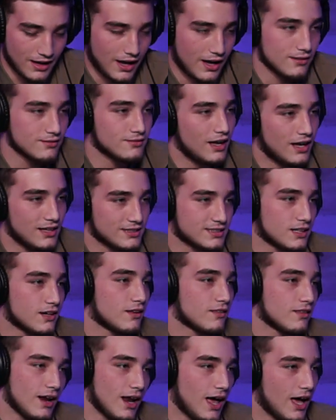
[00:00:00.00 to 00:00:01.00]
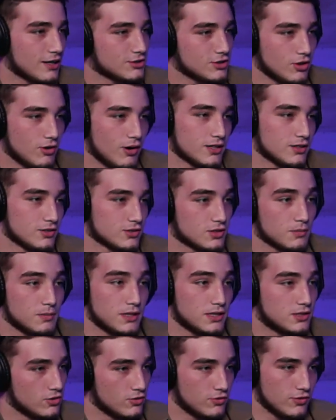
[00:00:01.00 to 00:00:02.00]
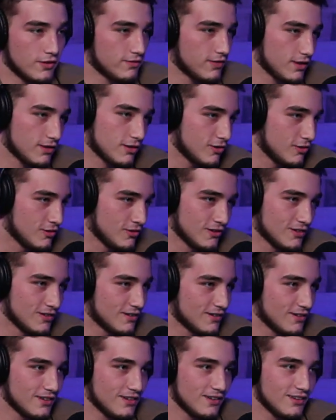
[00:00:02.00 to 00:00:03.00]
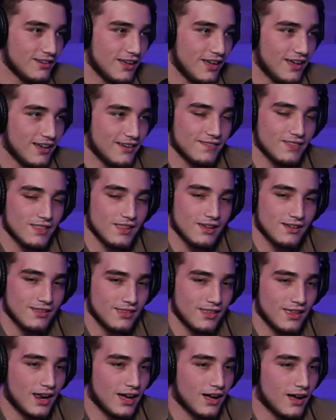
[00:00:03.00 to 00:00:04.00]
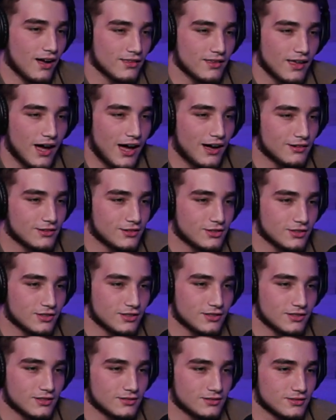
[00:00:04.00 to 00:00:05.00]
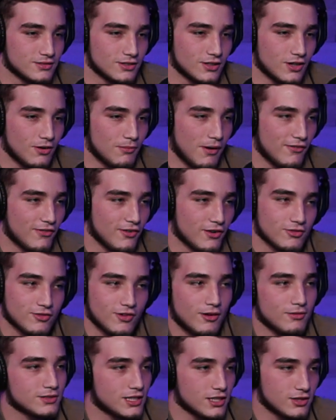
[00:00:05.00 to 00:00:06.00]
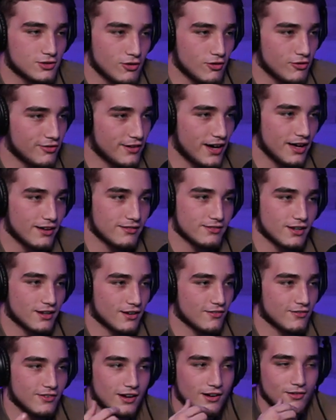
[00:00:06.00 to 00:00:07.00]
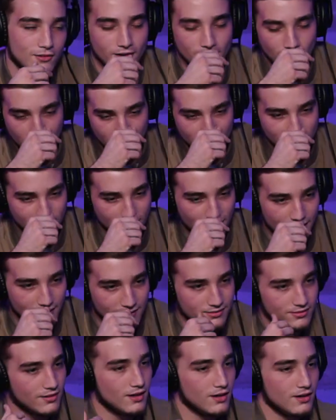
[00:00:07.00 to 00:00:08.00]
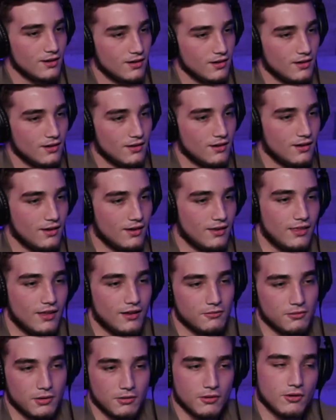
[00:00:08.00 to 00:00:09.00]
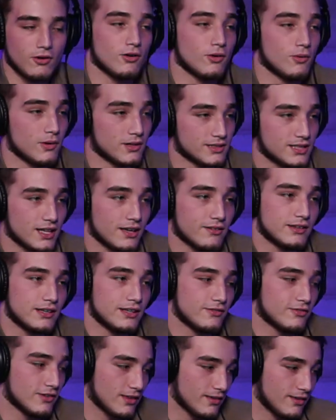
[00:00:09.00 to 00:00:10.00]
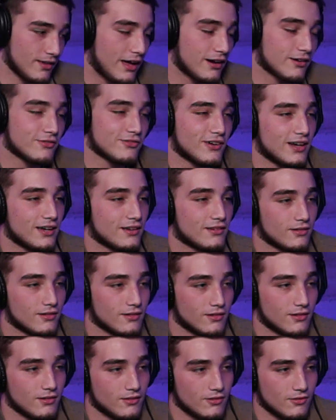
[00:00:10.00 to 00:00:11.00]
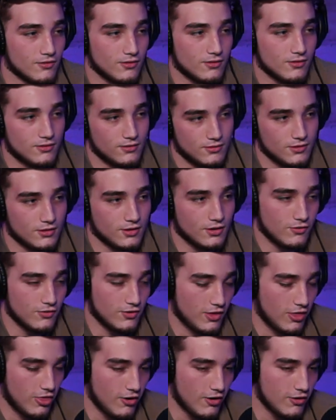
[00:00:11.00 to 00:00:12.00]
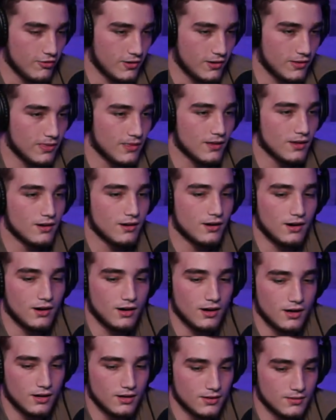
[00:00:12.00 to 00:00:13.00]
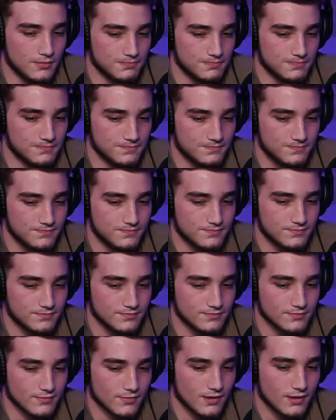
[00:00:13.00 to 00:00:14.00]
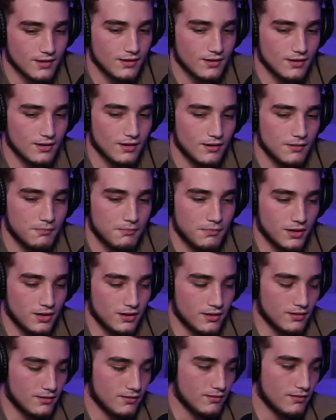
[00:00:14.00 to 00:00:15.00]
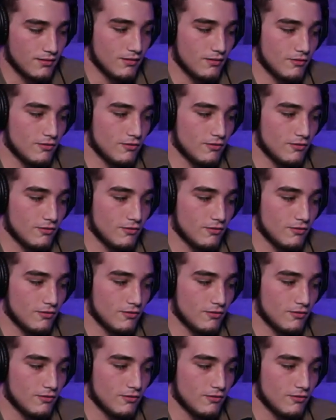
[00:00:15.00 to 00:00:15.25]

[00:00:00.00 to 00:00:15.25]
like I, I said on the last show, I used to be 252. Yeah, yeah. And then I got down to, you know, my first fight was a 205, second fight 185. And then we were going to 170 for the title fight, you know, for the third one. Um, but